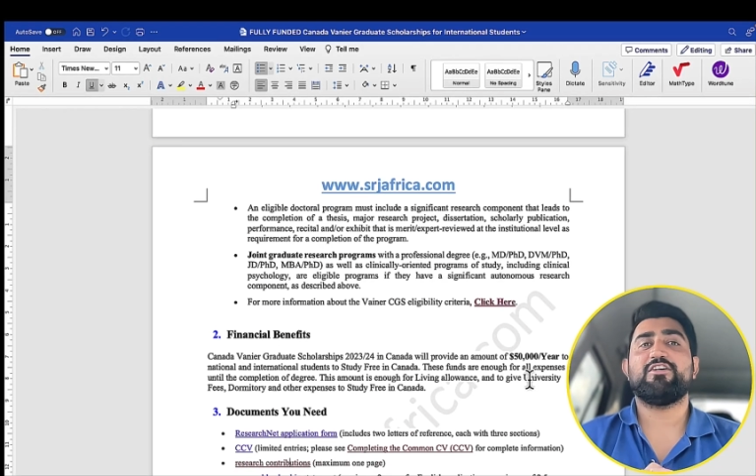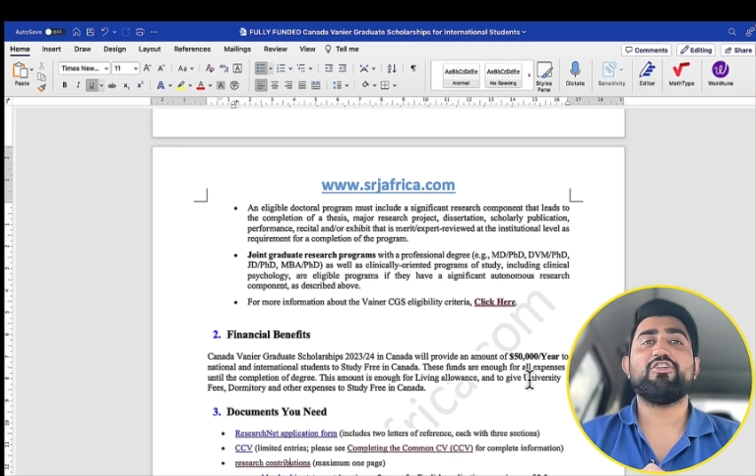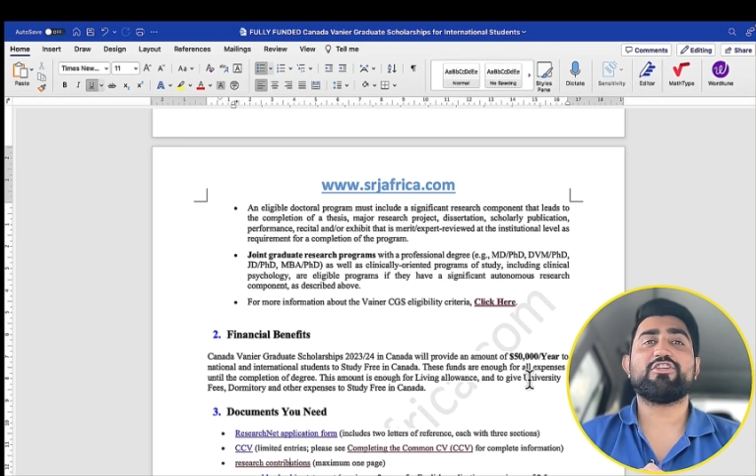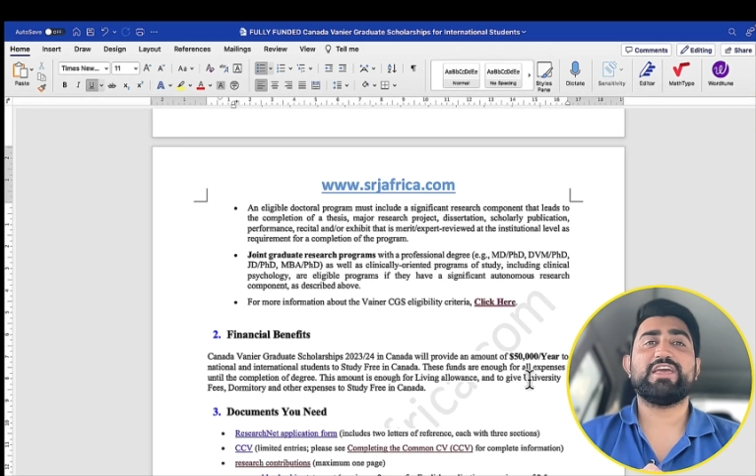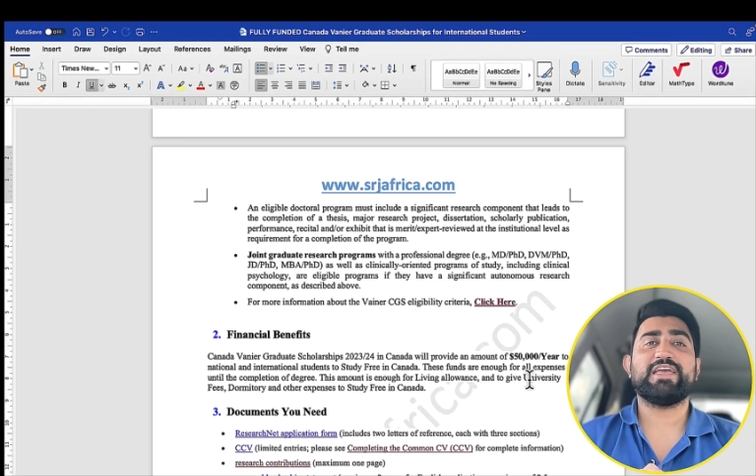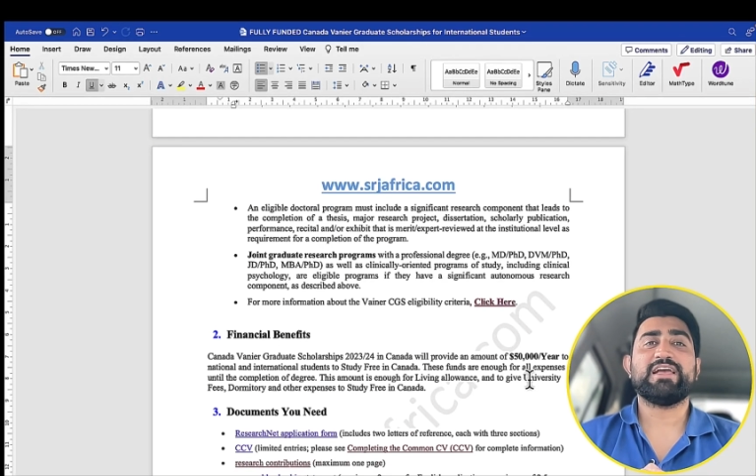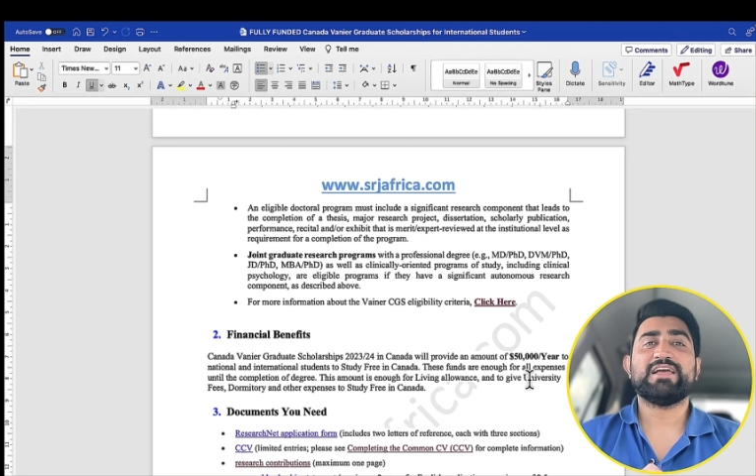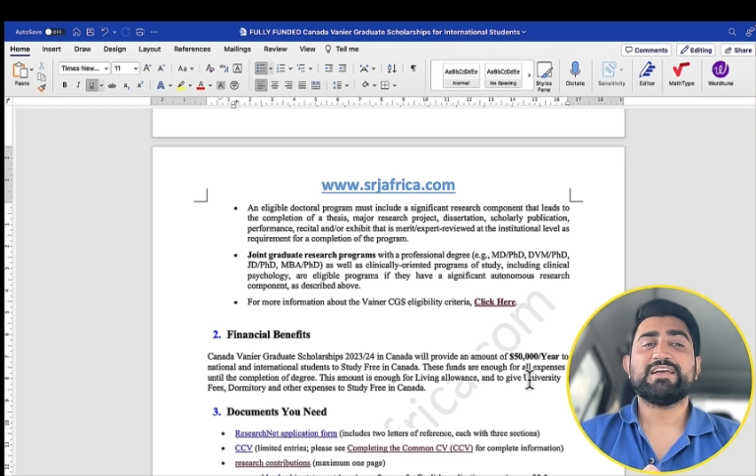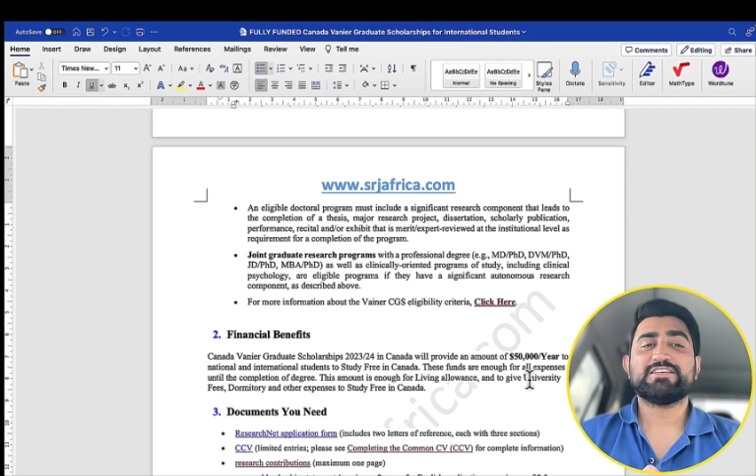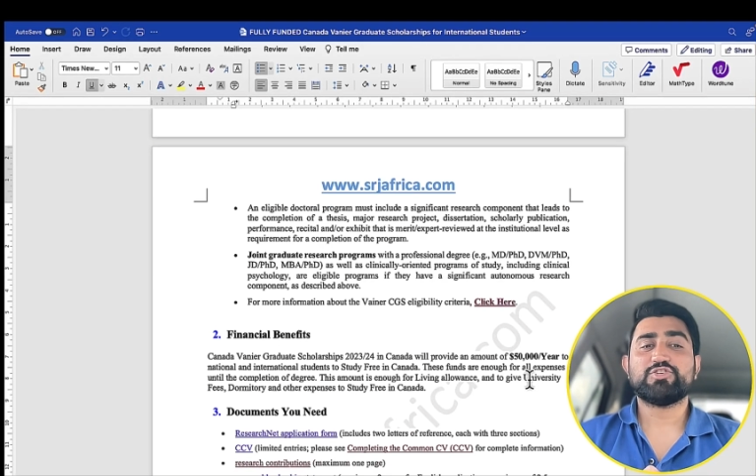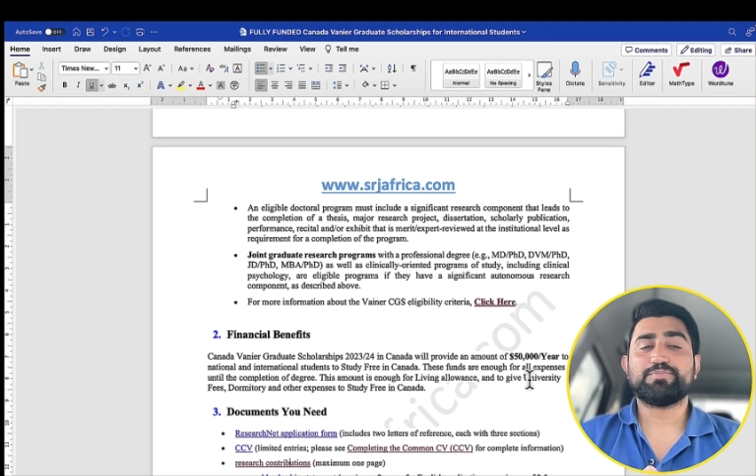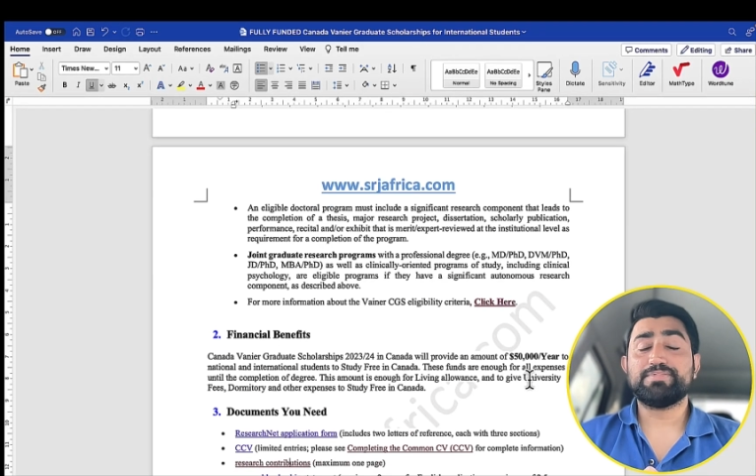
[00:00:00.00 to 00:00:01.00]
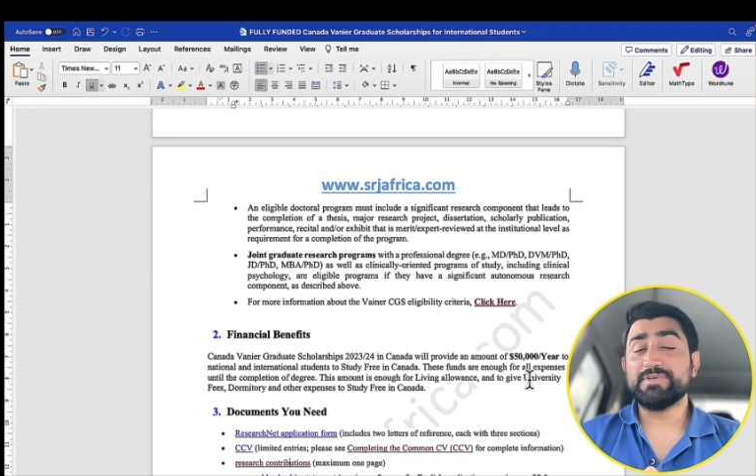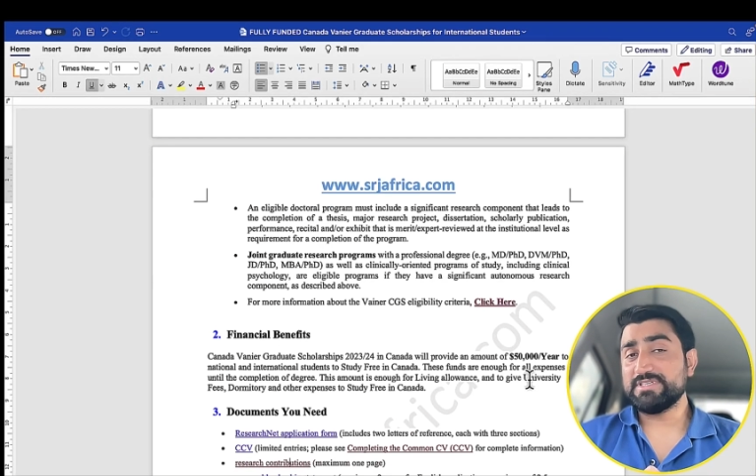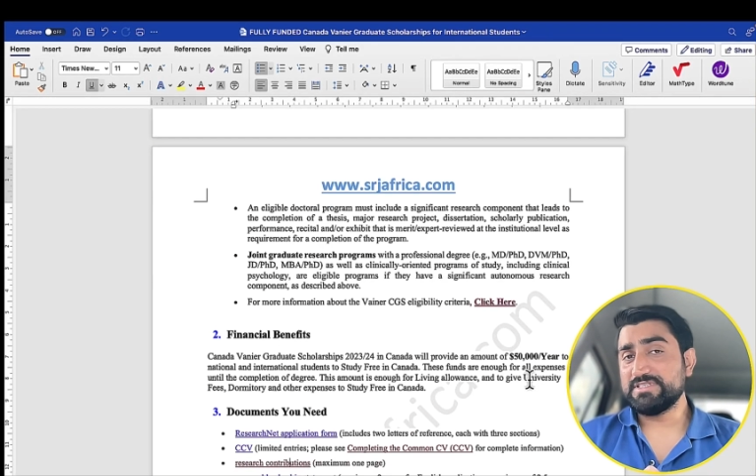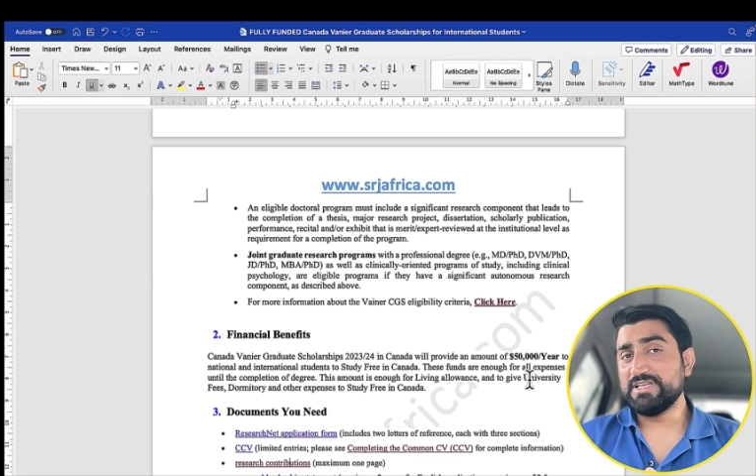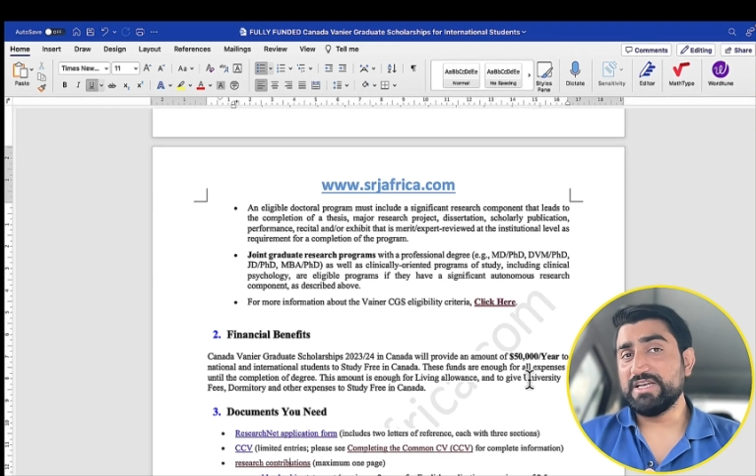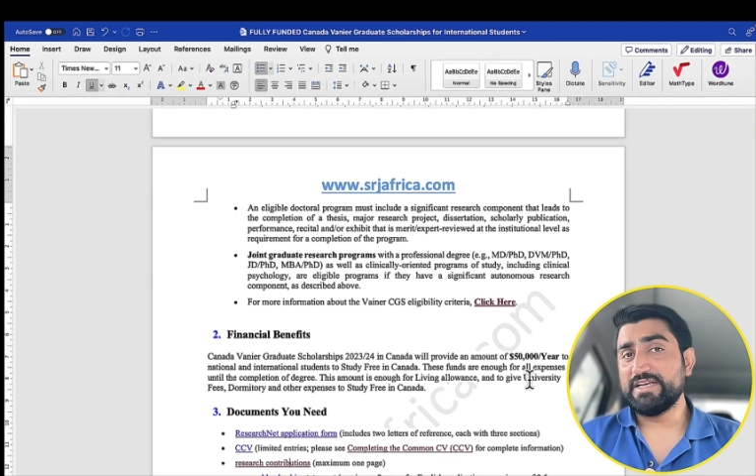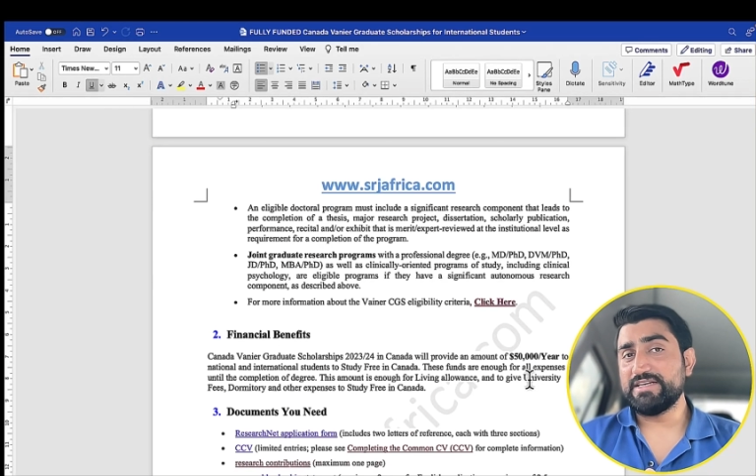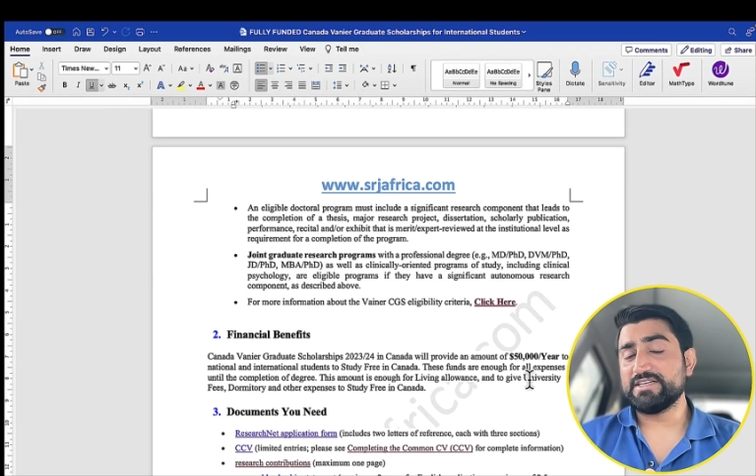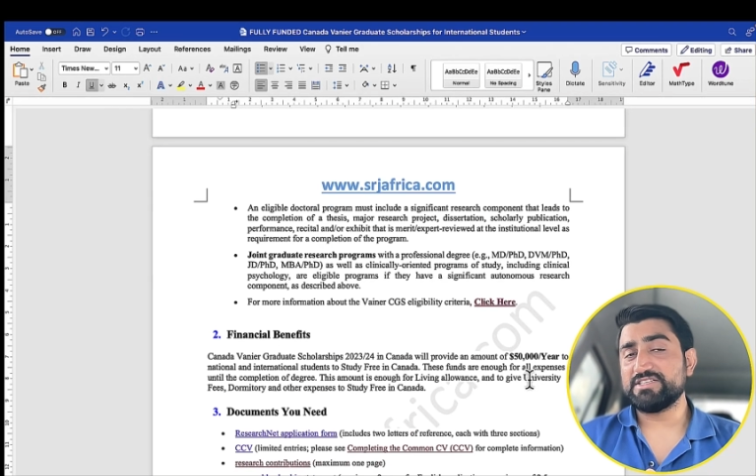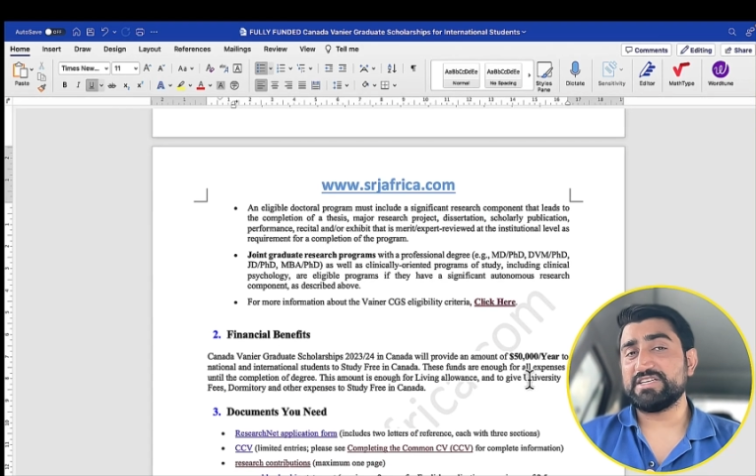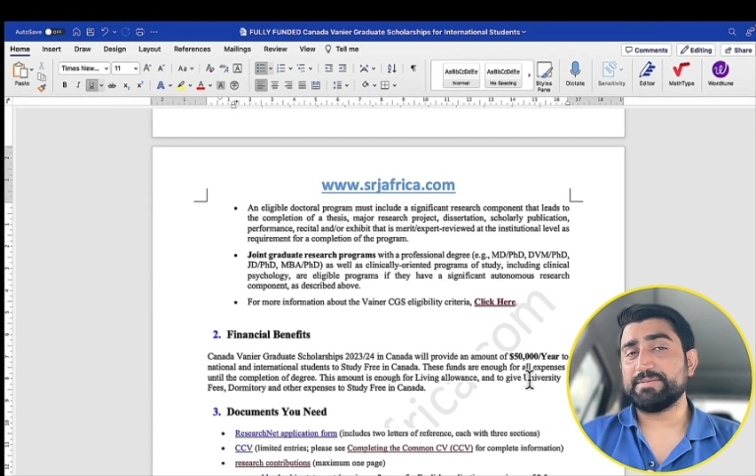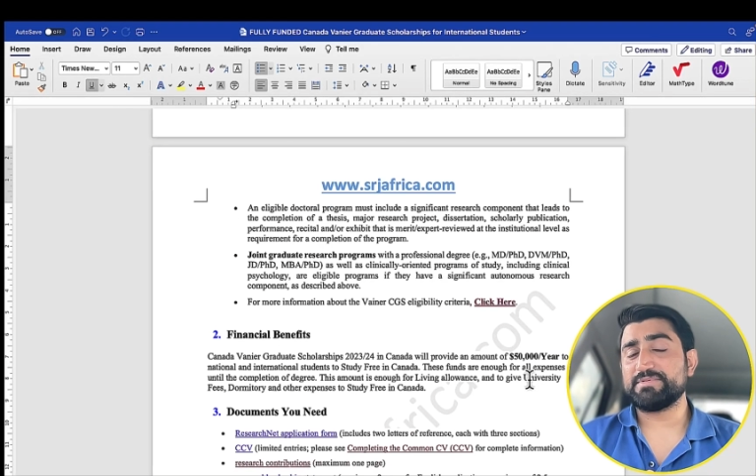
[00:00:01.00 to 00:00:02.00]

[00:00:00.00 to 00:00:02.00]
Okay, so personal leadership